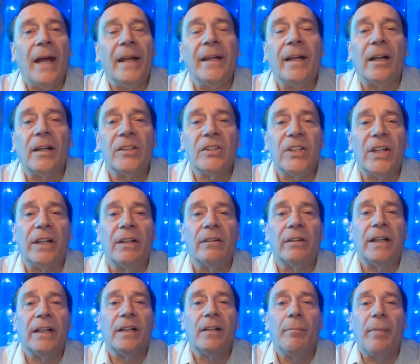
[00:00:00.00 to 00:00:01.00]
and they are
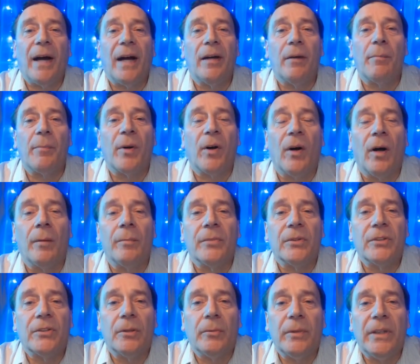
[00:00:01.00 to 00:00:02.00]
generated by a
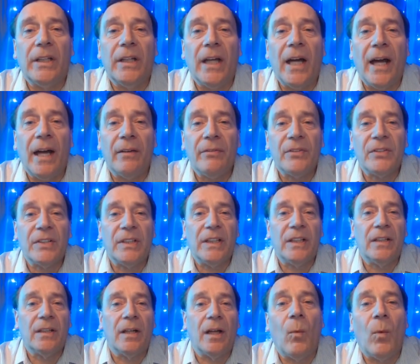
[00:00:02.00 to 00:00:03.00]
prompt. So we have
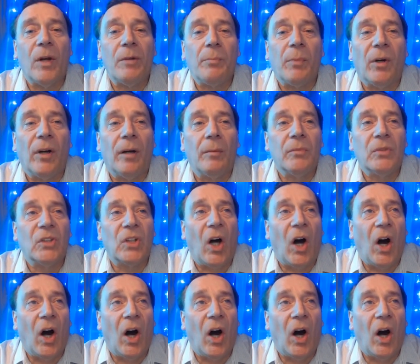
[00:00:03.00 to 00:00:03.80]
seen what prompts